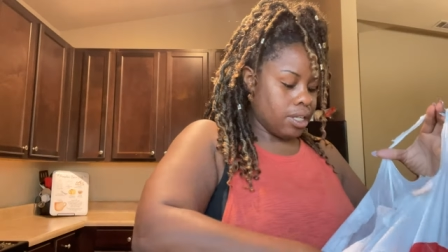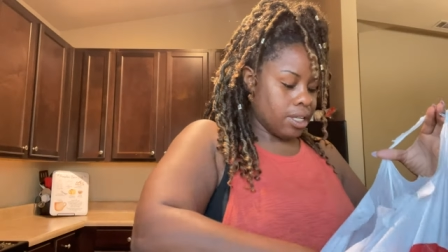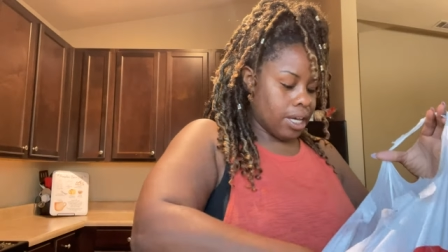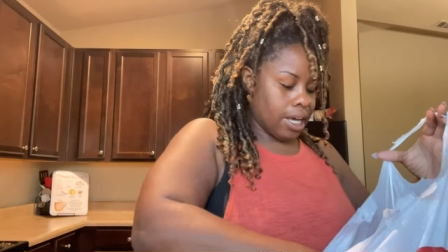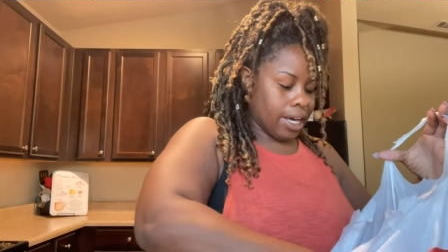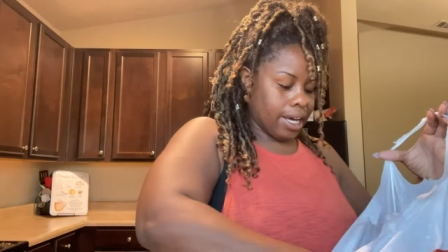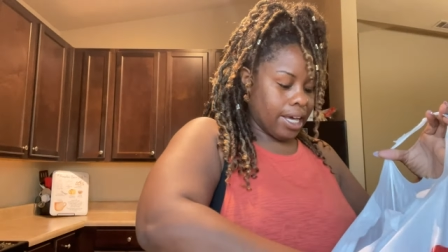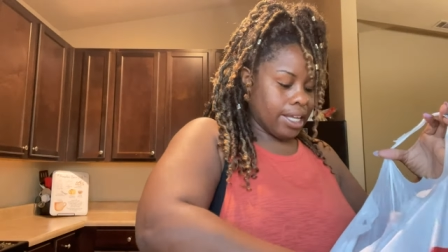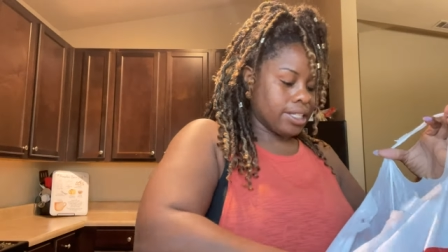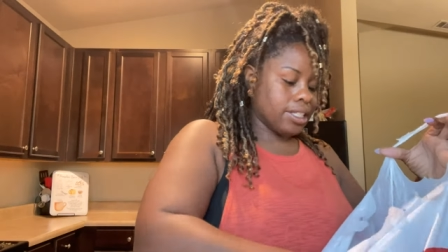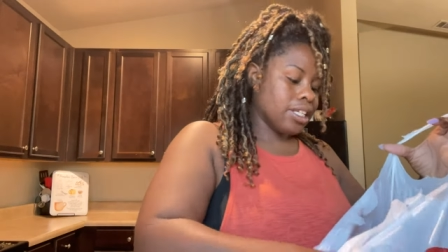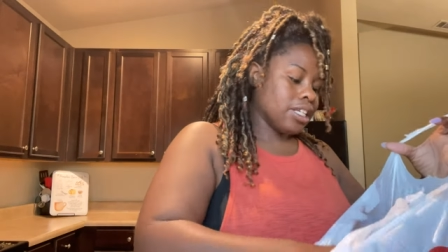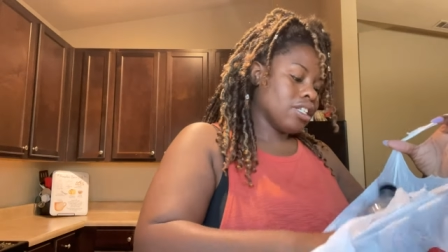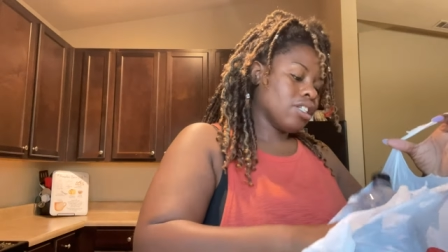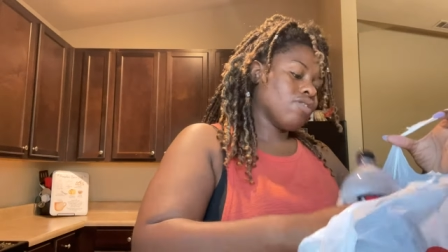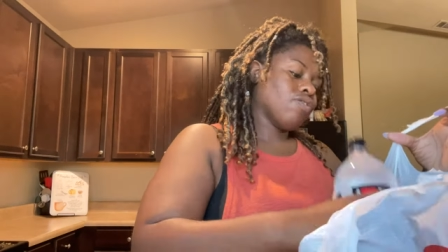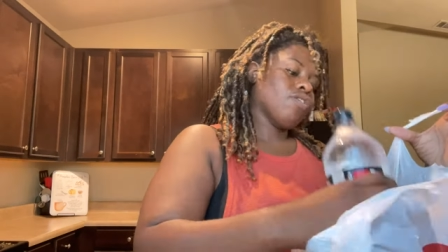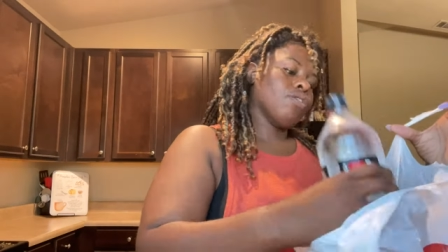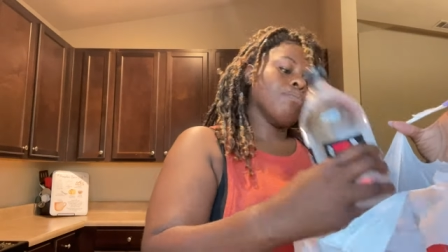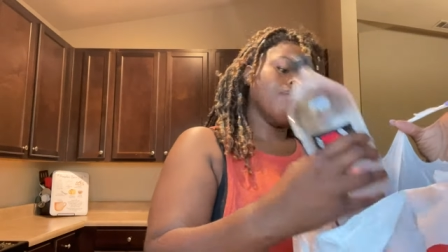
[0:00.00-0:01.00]
I got
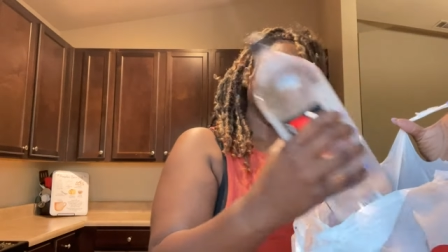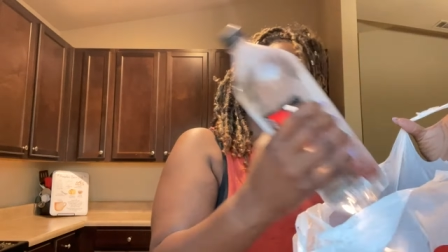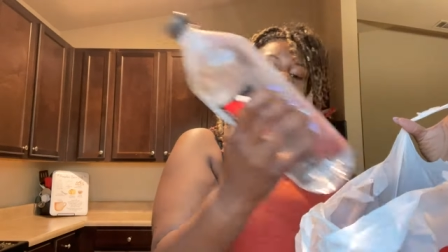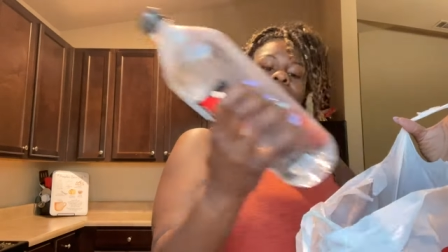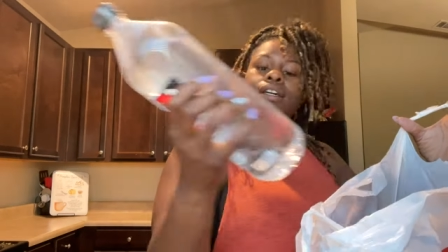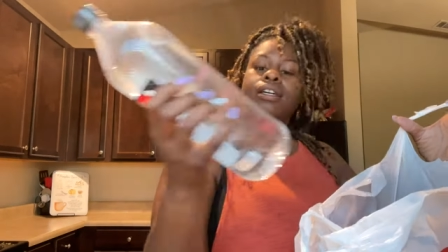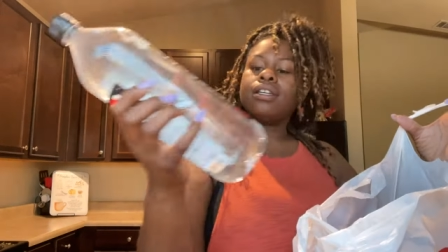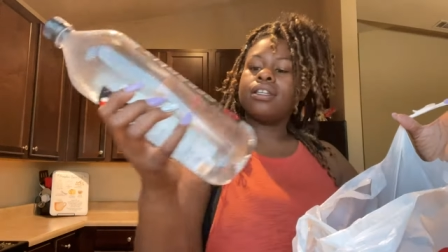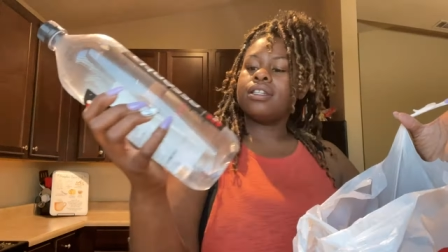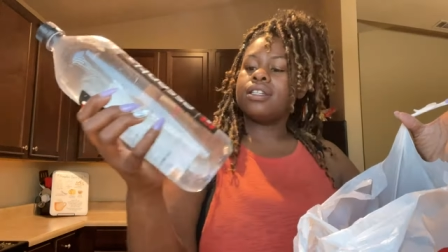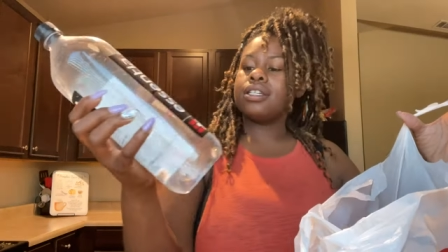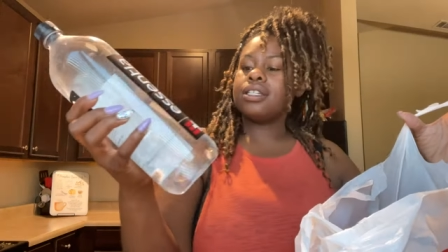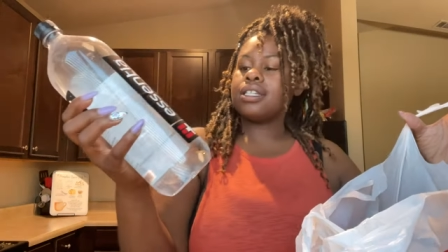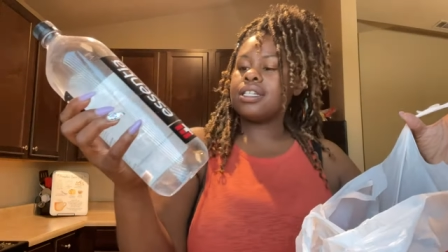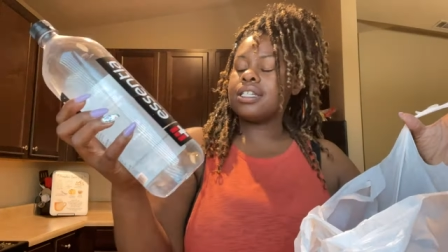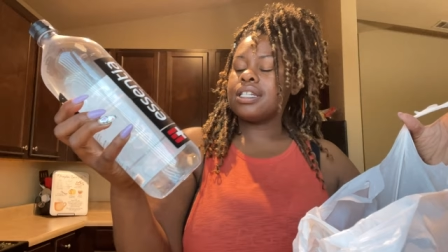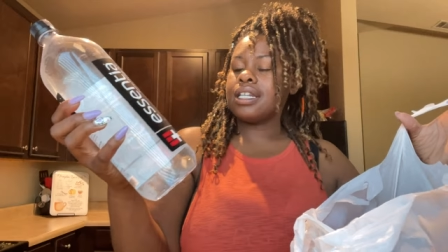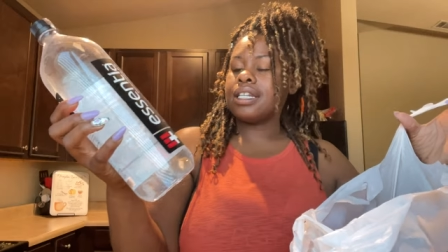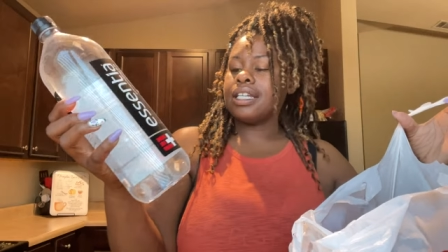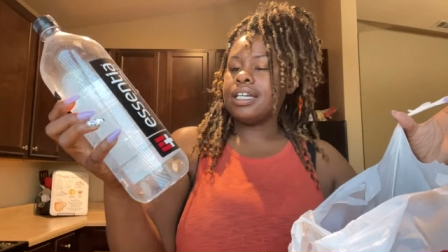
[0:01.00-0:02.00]
this for me. This
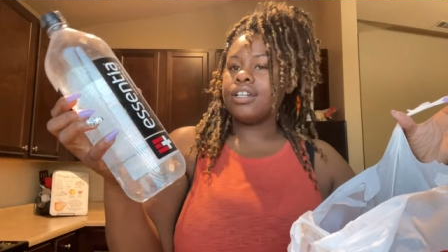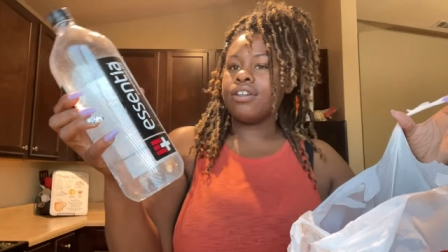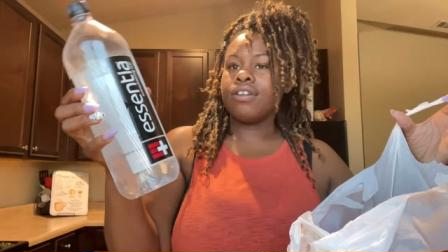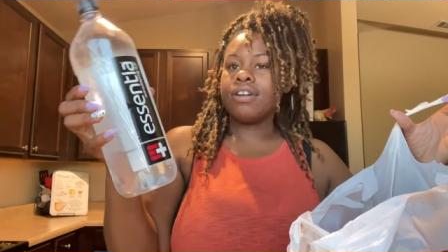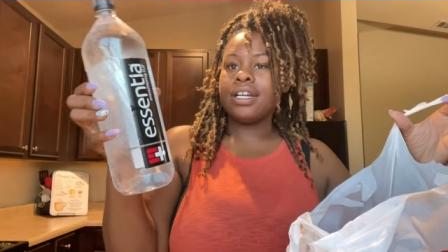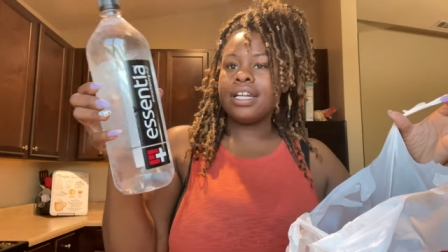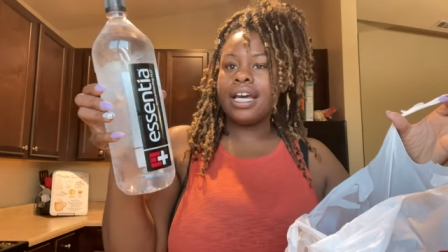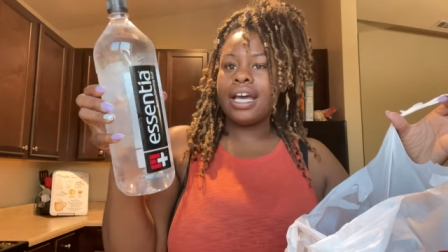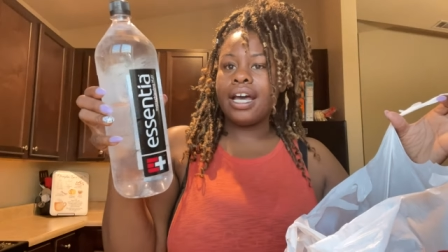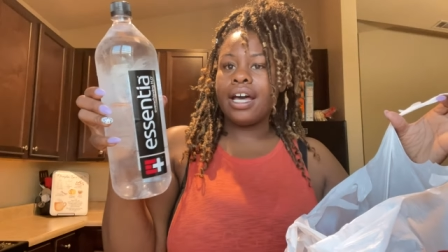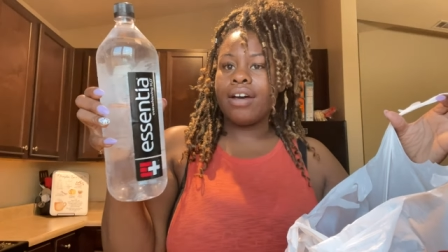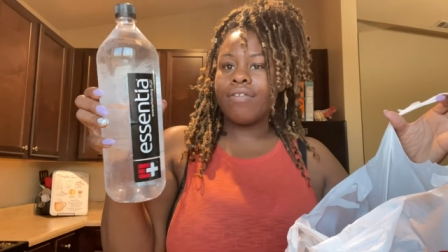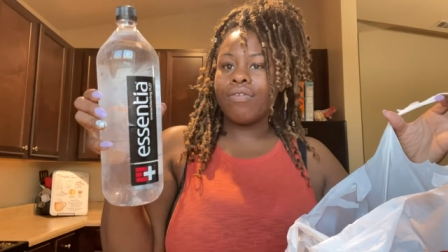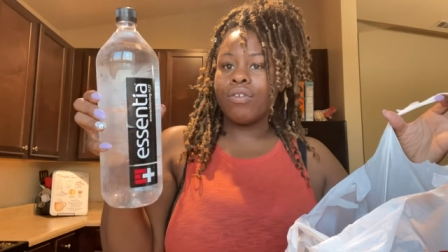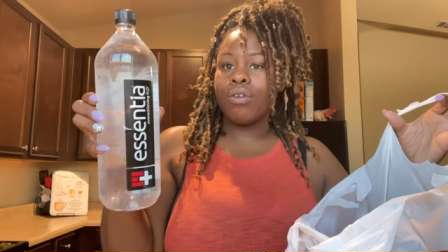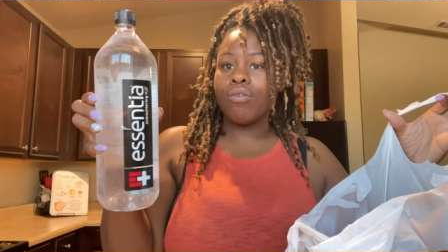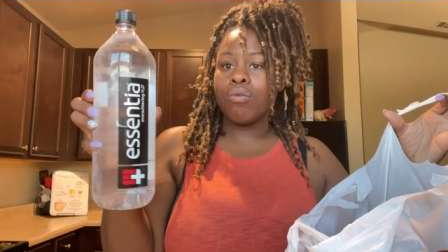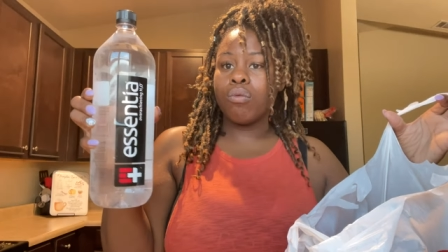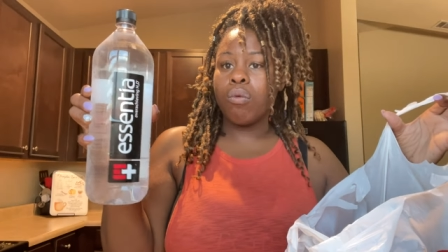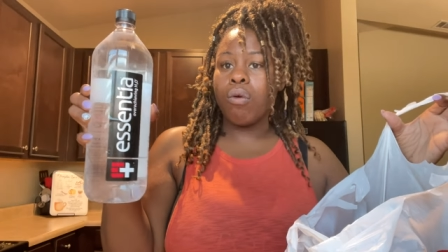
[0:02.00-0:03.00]
is a liter and a half
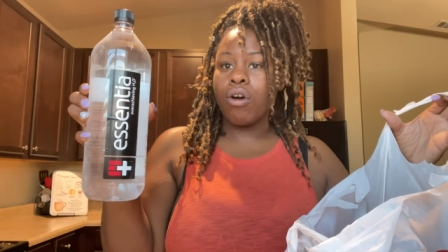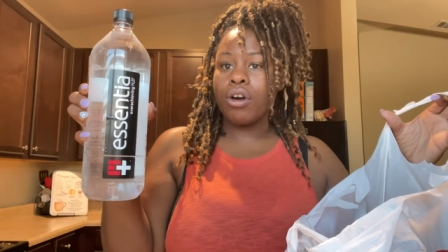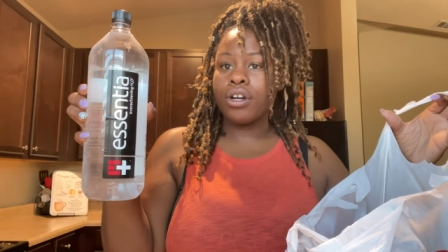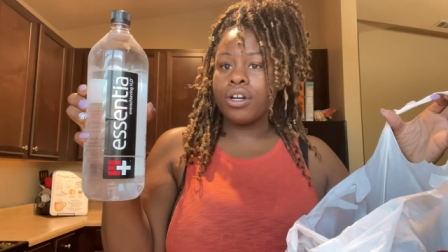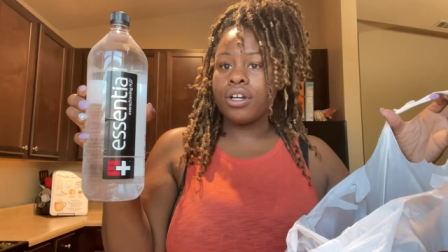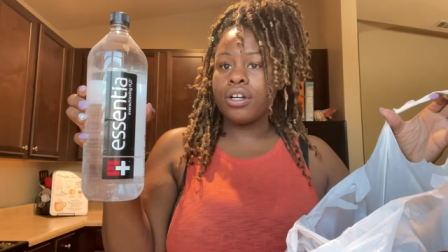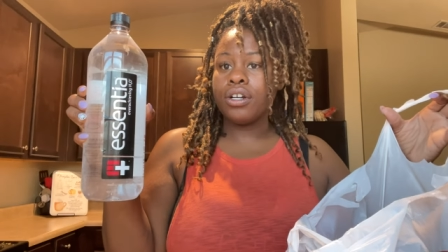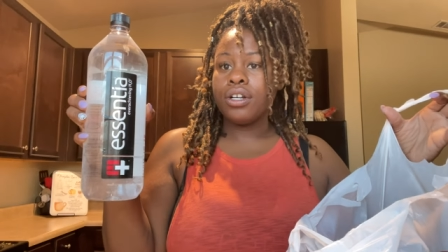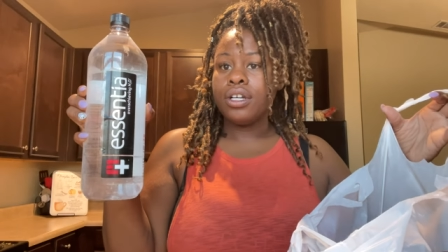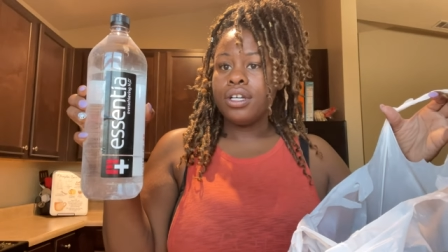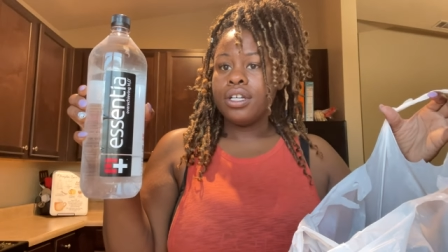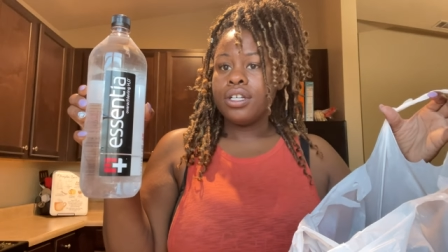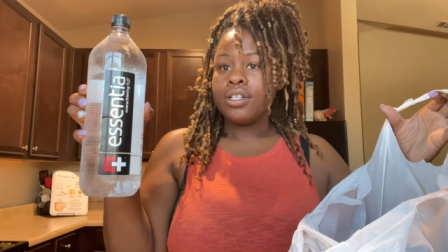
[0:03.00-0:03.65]
of water.